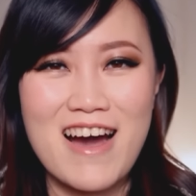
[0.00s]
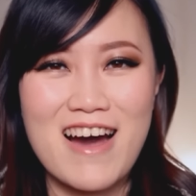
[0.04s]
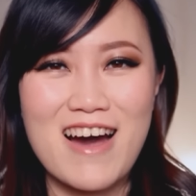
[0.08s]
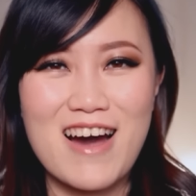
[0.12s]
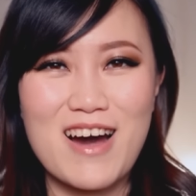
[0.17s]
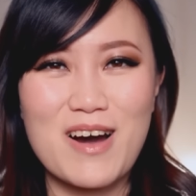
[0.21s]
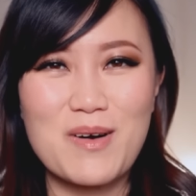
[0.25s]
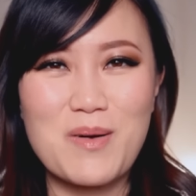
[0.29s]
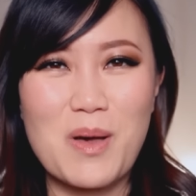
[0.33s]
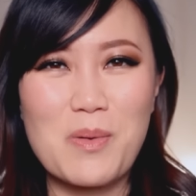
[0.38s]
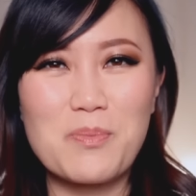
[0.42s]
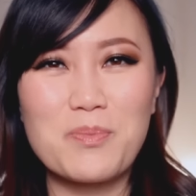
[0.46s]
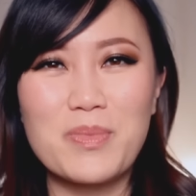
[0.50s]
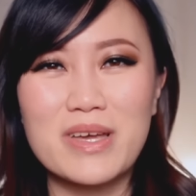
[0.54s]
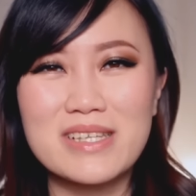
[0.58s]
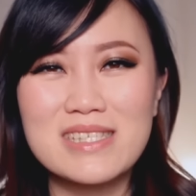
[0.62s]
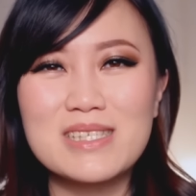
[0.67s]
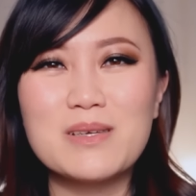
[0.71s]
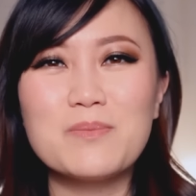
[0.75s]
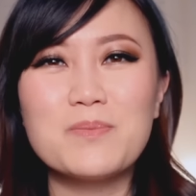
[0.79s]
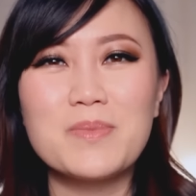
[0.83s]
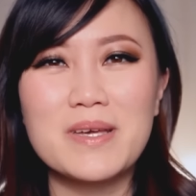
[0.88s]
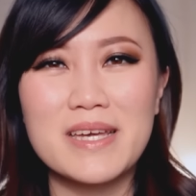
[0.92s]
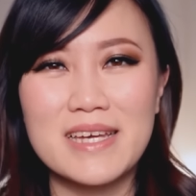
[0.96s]
uh, and
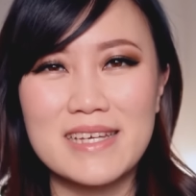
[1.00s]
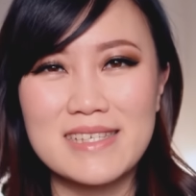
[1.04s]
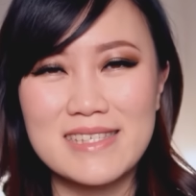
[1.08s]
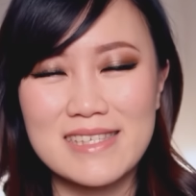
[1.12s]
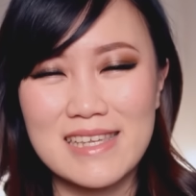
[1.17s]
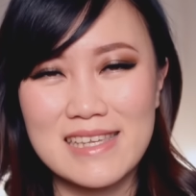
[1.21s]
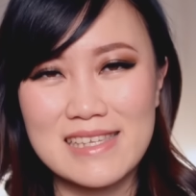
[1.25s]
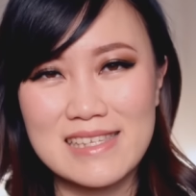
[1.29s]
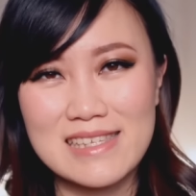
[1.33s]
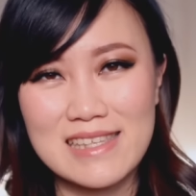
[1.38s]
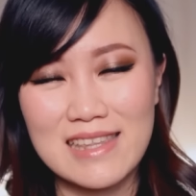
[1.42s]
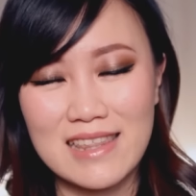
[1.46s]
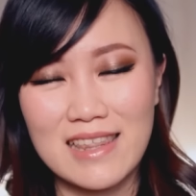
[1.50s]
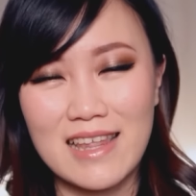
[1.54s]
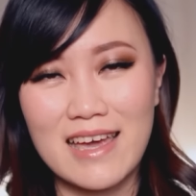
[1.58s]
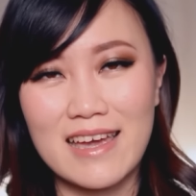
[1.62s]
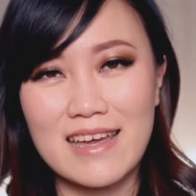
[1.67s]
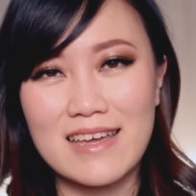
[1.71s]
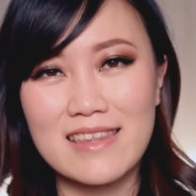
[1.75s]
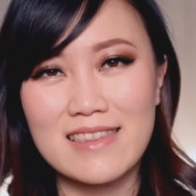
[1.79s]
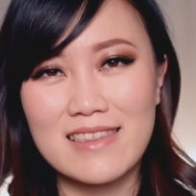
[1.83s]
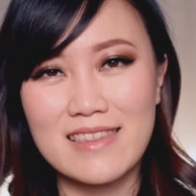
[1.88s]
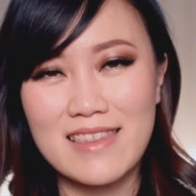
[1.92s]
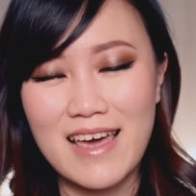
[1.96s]
bits and pieces
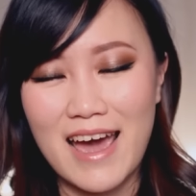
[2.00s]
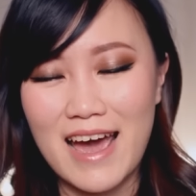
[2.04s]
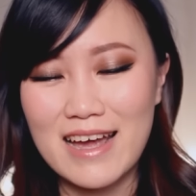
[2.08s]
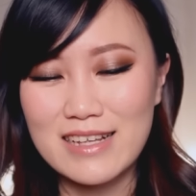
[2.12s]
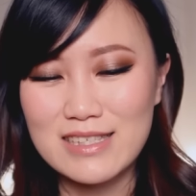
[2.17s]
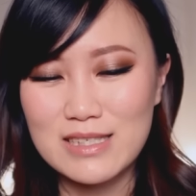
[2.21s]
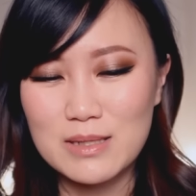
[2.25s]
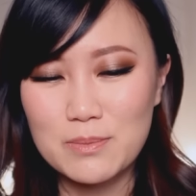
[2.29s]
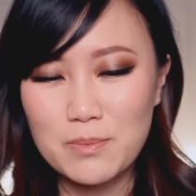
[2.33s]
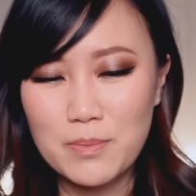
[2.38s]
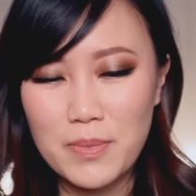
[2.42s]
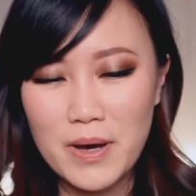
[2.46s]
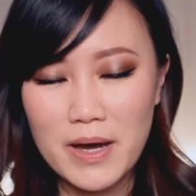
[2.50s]
like that.